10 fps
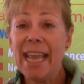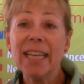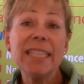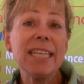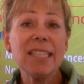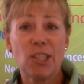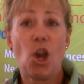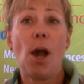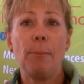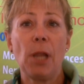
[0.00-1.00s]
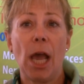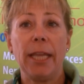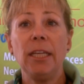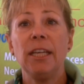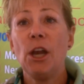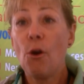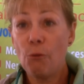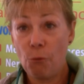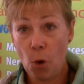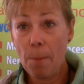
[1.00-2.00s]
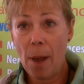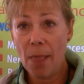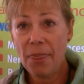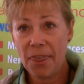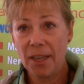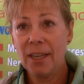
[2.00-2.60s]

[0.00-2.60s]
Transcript: and his top line for a month.